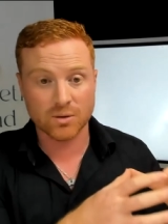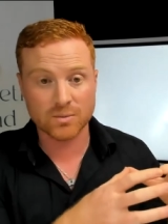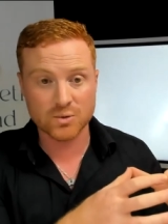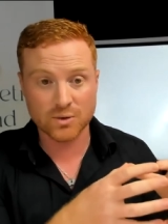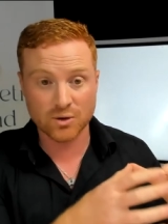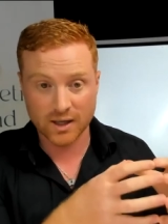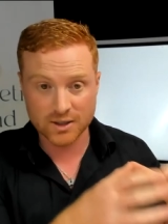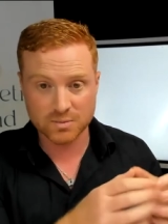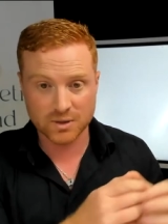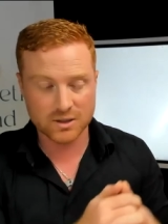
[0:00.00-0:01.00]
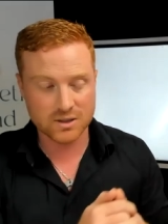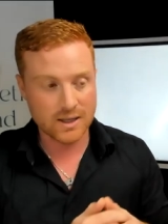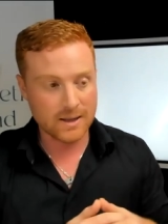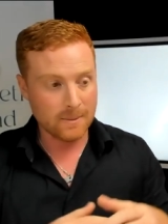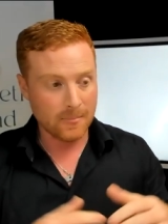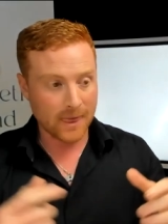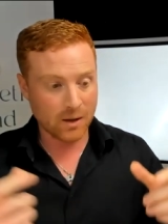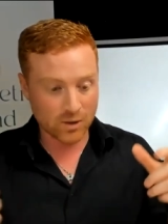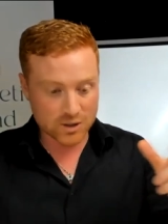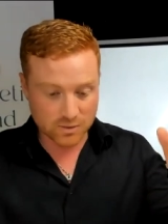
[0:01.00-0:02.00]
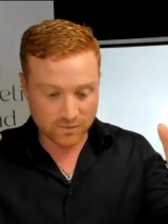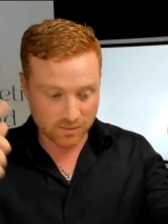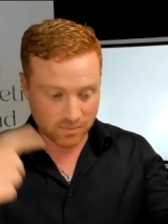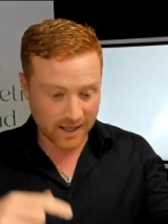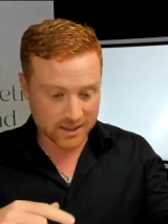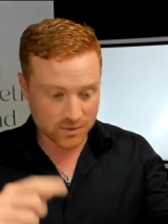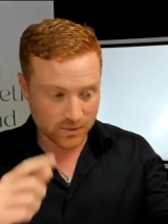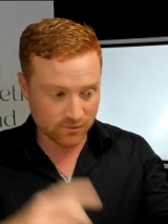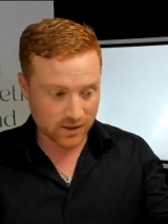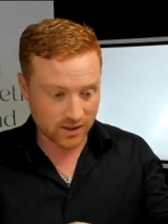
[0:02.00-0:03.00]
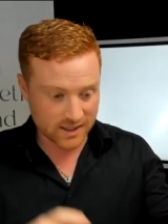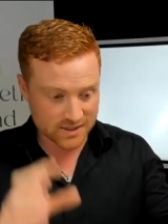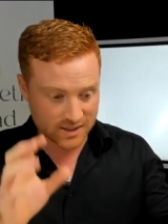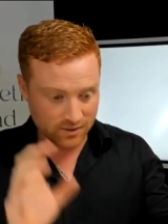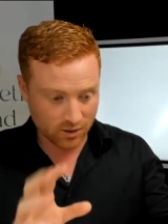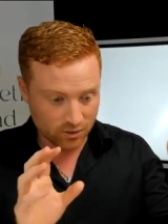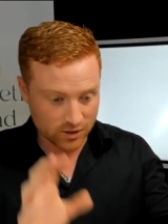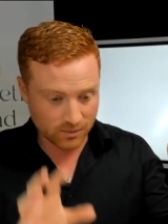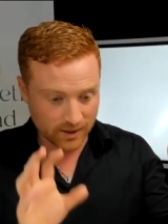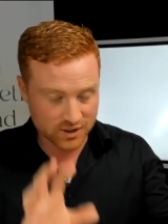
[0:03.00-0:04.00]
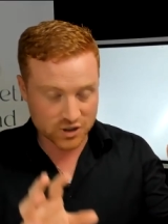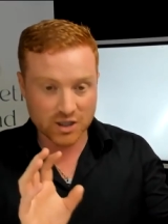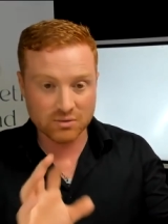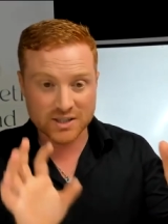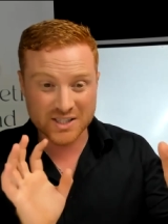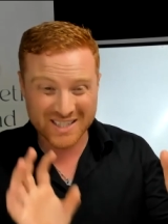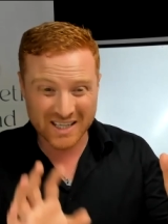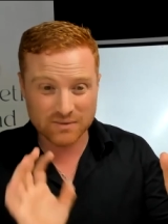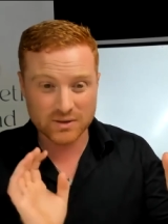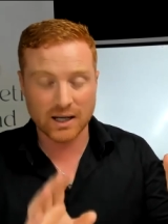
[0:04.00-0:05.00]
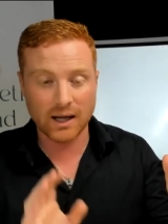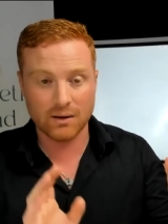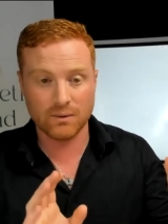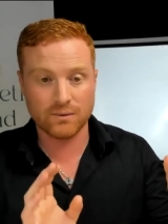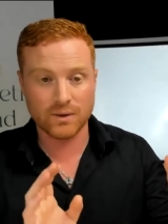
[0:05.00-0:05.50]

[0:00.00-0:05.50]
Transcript: problems with her husband. And once we've unpacked it, we've realized that the only way that she received love